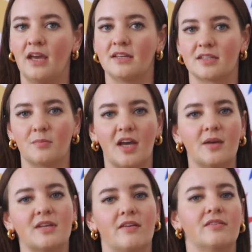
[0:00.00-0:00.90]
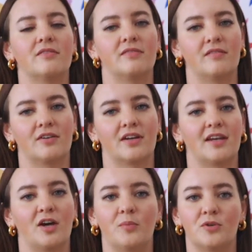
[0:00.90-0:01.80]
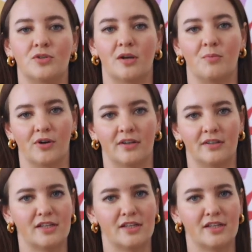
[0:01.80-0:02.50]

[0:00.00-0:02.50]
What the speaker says: Sometimes having a flavor can help you drink more,